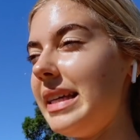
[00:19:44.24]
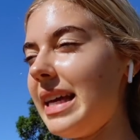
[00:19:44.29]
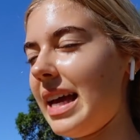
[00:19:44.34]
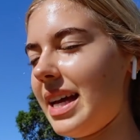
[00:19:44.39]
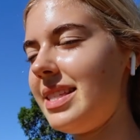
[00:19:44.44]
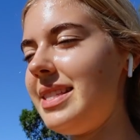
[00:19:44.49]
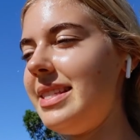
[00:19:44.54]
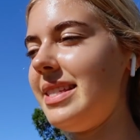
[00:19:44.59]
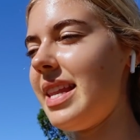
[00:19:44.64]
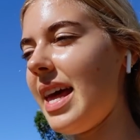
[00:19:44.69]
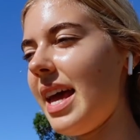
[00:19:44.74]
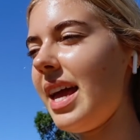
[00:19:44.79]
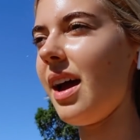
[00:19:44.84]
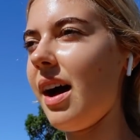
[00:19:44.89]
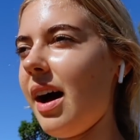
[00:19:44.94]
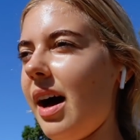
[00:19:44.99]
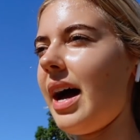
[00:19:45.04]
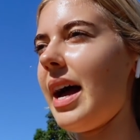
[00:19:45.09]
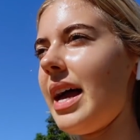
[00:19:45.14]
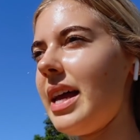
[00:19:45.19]
yesterday
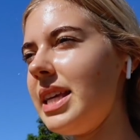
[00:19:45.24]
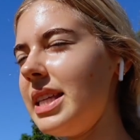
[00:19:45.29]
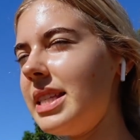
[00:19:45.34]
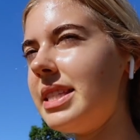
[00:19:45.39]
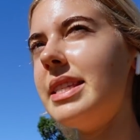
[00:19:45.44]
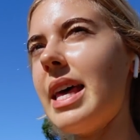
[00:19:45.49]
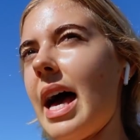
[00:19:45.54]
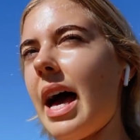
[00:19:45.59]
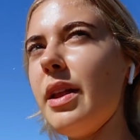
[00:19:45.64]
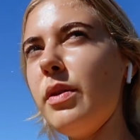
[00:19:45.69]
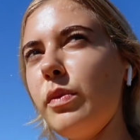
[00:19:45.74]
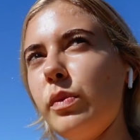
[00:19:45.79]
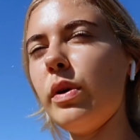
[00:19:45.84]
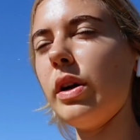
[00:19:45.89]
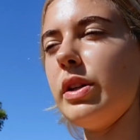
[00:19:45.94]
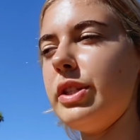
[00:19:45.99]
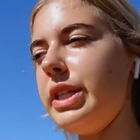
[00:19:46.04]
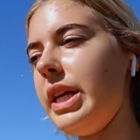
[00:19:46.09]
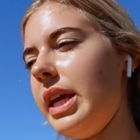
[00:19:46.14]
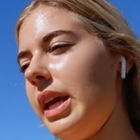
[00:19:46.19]
I sat
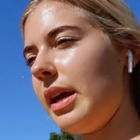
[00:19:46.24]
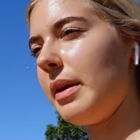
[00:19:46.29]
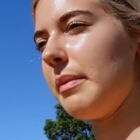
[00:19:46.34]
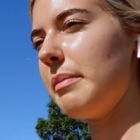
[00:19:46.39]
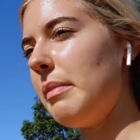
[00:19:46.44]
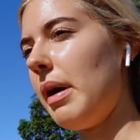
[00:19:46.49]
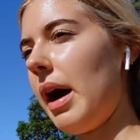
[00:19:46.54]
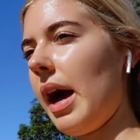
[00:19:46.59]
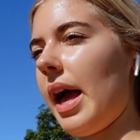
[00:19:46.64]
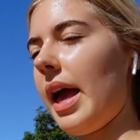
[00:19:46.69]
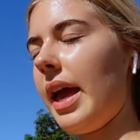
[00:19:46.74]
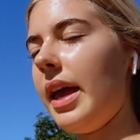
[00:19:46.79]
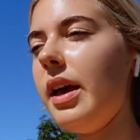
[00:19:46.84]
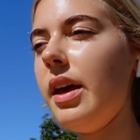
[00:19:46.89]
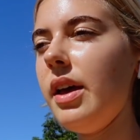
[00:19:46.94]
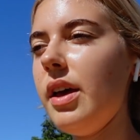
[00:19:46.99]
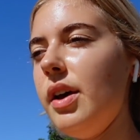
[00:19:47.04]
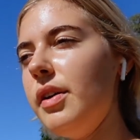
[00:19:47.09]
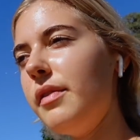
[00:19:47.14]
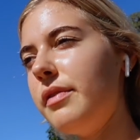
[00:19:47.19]
watching my
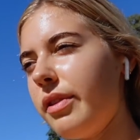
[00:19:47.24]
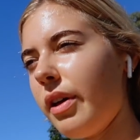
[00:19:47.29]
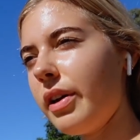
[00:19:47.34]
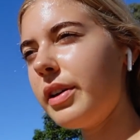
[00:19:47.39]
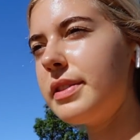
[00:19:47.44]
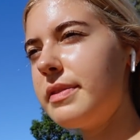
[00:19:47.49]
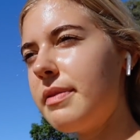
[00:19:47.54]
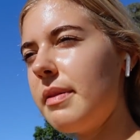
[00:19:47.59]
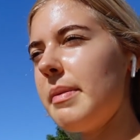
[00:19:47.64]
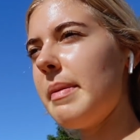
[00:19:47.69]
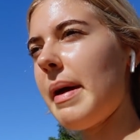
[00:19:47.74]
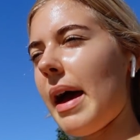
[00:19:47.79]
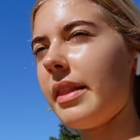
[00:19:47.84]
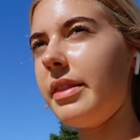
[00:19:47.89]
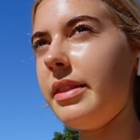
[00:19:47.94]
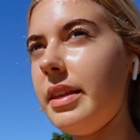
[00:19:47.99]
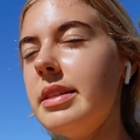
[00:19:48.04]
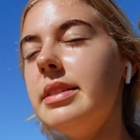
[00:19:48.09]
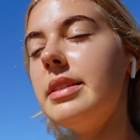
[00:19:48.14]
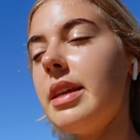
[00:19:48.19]
vlogs from
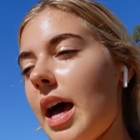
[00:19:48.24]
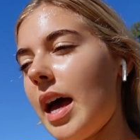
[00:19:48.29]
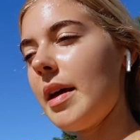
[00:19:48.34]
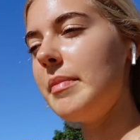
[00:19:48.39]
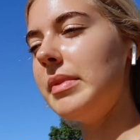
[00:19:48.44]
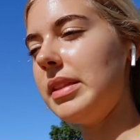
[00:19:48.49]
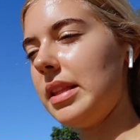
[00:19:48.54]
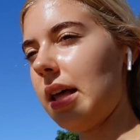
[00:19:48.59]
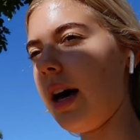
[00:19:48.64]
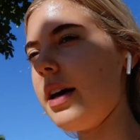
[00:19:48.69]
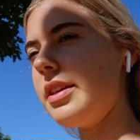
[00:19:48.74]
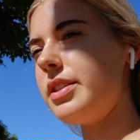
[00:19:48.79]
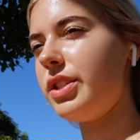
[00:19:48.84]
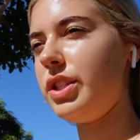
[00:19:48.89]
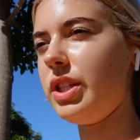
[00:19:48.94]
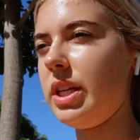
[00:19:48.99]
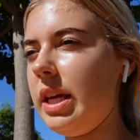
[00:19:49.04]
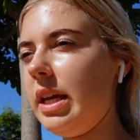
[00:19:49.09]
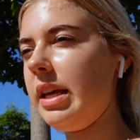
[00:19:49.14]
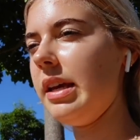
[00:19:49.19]
about this time
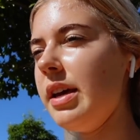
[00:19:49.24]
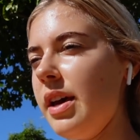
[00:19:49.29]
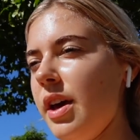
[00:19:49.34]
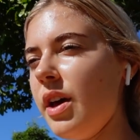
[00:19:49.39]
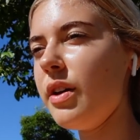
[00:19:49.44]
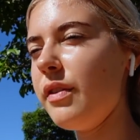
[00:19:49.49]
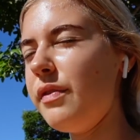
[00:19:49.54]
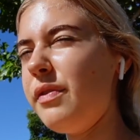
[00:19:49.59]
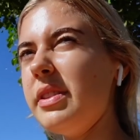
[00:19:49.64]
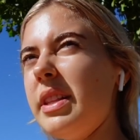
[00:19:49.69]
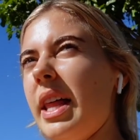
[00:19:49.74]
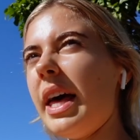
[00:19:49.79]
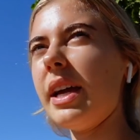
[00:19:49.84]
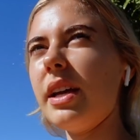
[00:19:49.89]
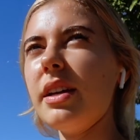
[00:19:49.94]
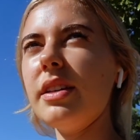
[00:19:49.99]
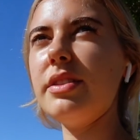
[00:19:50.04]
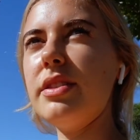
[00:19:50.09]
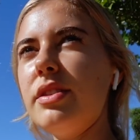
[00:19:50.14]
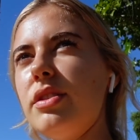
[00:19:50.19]
last year for
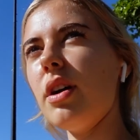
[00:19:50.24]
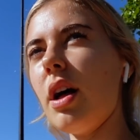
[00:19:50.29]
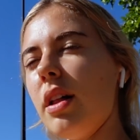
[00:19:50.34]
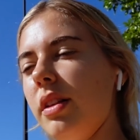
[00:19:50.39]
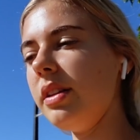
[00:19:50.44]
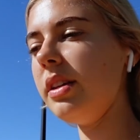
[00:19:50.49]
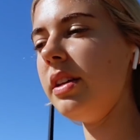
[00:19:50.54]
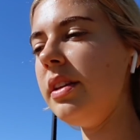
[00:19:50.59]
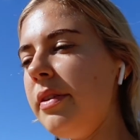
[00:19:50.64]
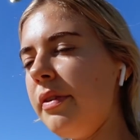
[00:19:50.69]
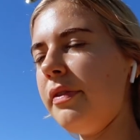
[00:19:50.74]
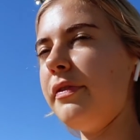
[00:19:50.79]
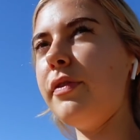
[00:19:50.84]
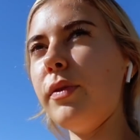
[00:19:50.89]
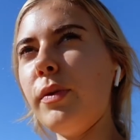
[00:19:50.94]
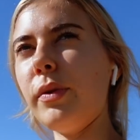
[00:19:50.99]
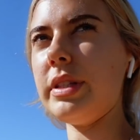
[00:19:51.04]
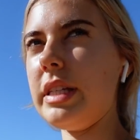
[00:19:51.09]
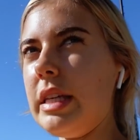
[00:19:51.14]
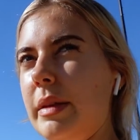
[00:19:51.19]
like a solid
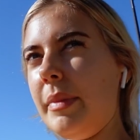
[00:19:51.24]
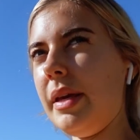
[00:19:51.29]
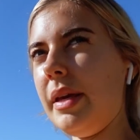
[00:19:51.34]
40